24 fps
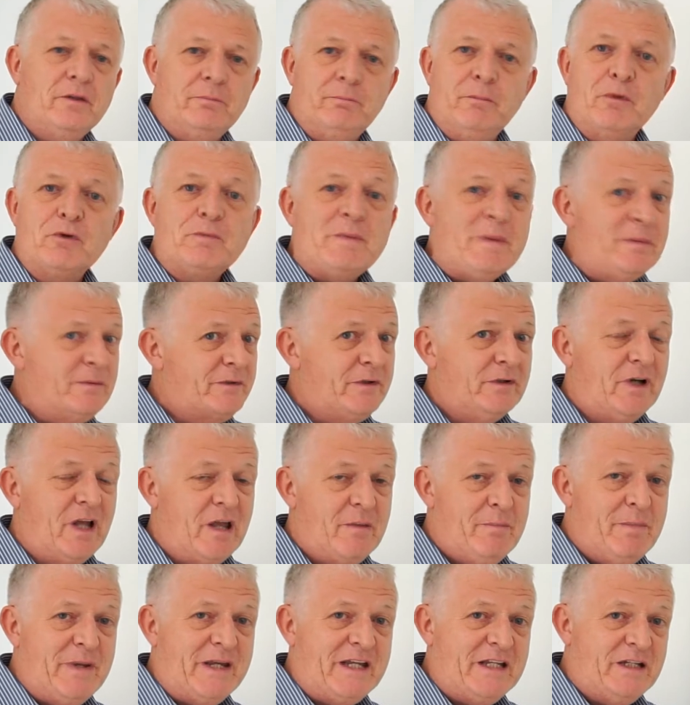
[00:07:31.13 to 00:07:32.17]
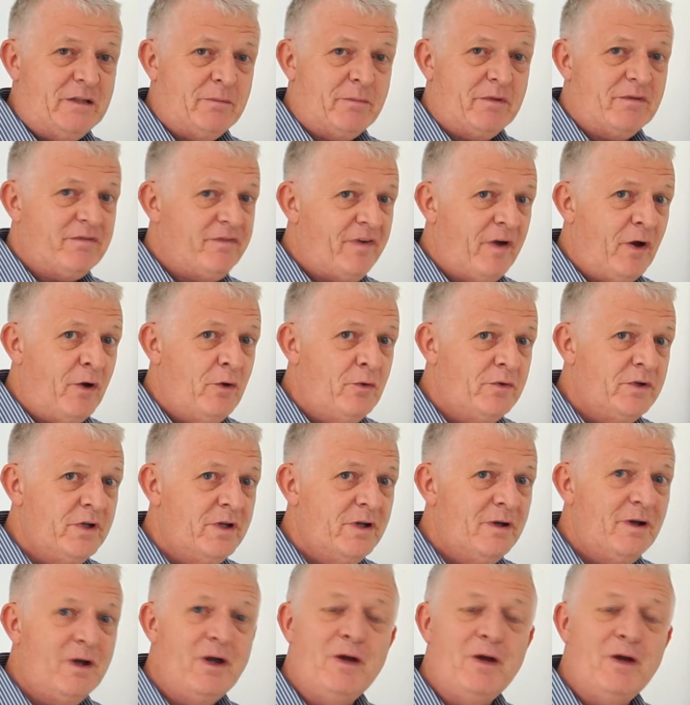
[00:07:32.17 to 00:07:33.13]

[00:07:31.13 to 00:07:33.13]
Most people don't like picking up the phone.